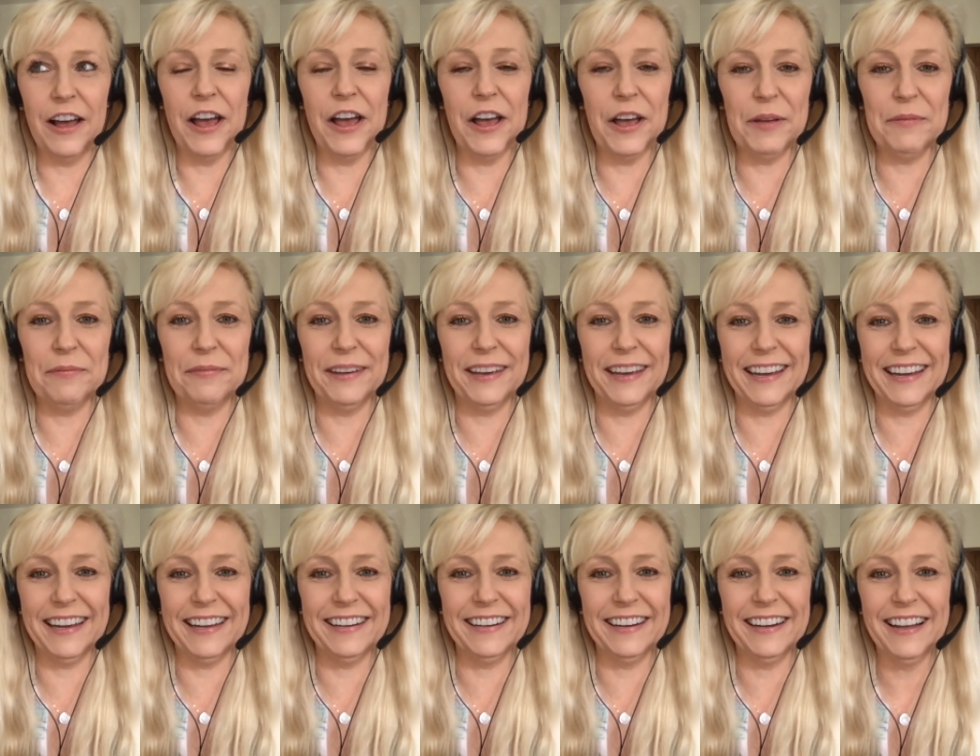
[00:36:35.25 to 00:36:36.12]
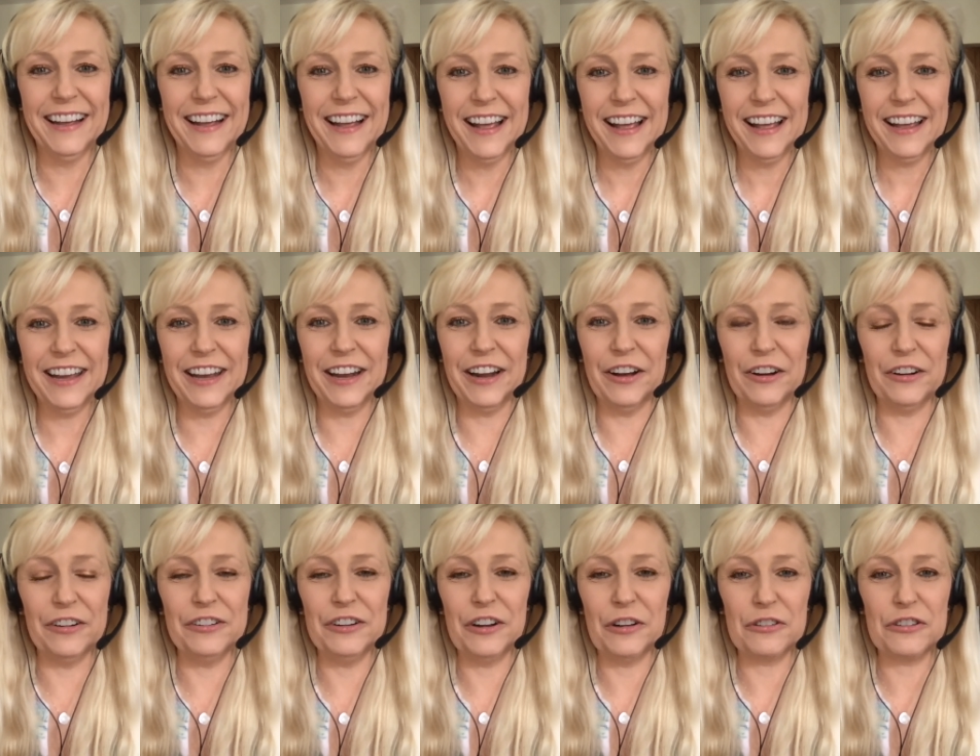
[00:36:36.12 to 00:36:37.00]
I mean, you know,
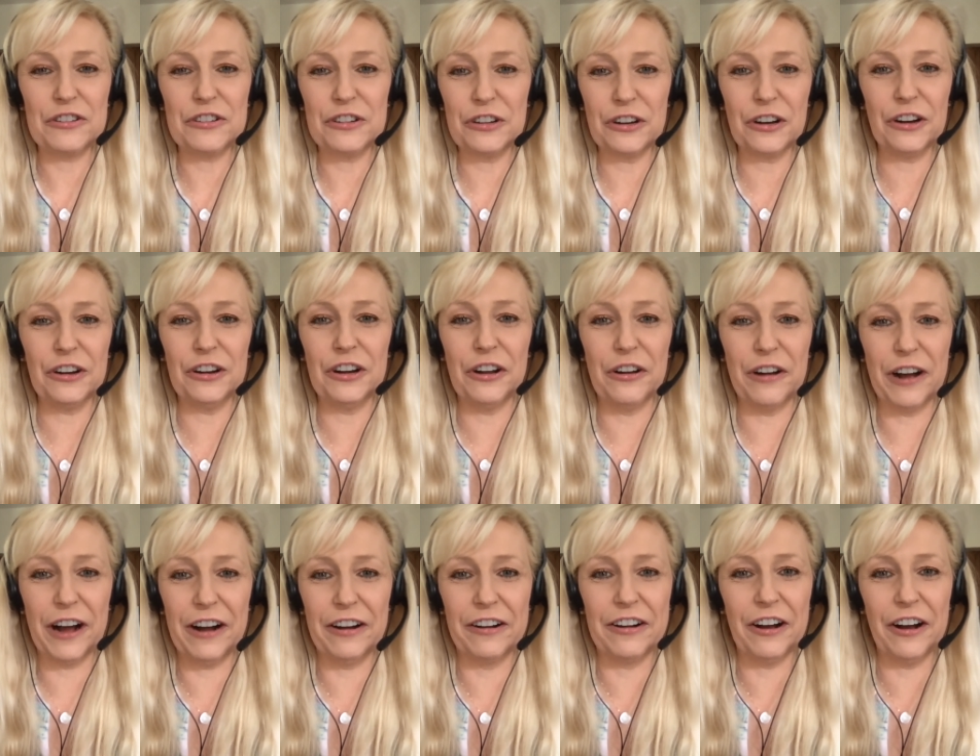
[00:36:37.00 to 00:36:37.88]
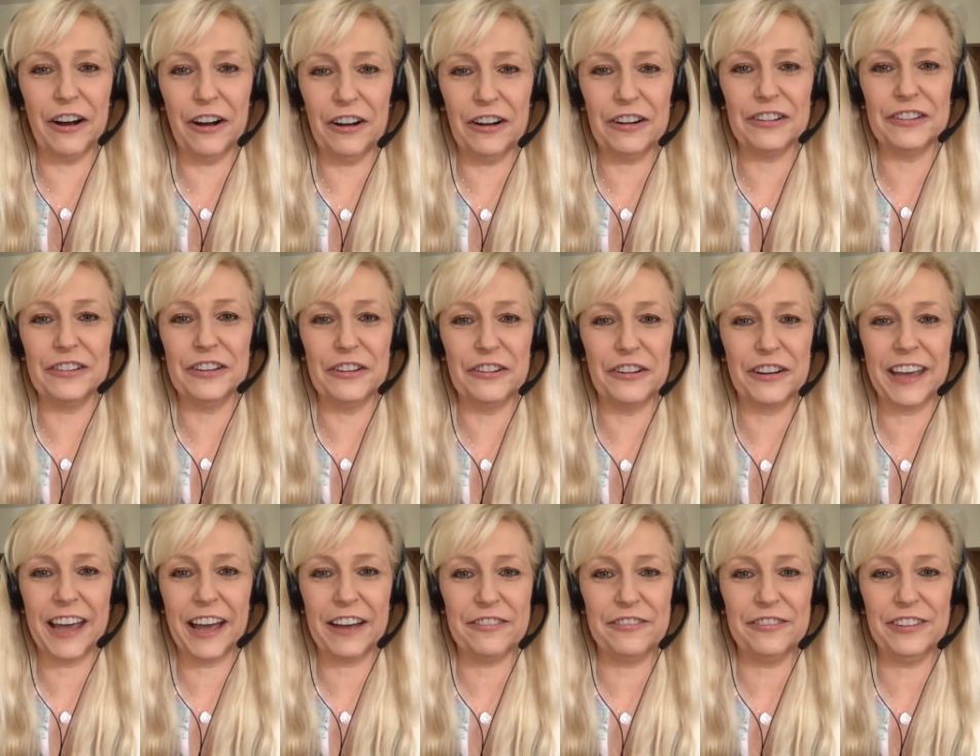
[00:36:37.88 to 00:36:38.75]
no sugar, no alcohol, no
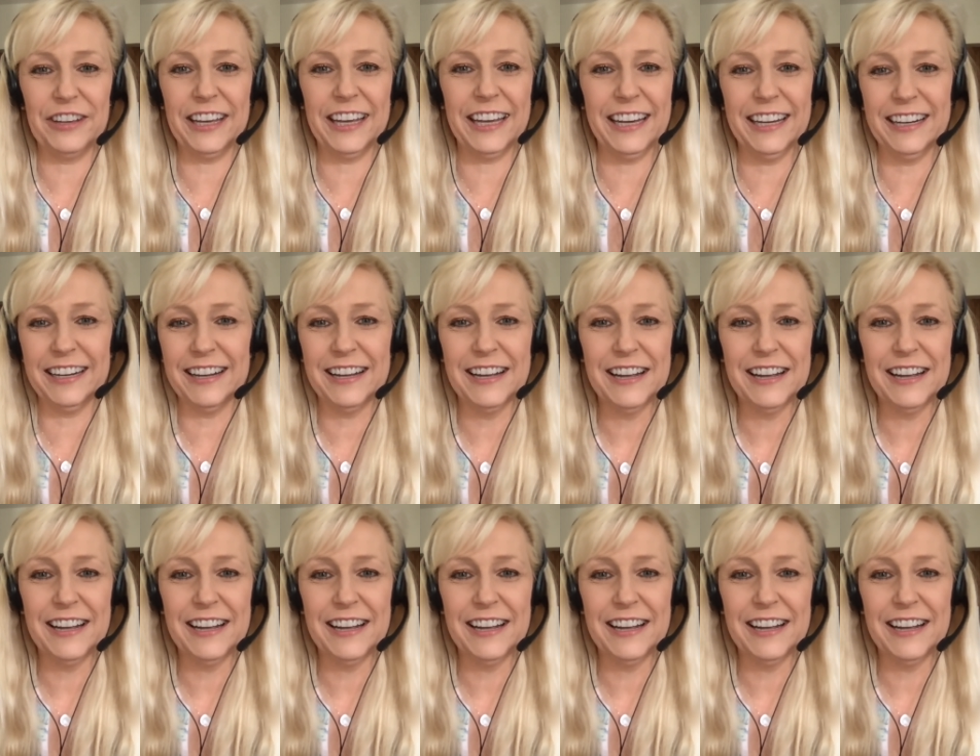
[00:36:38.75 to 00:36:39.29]
caffeine.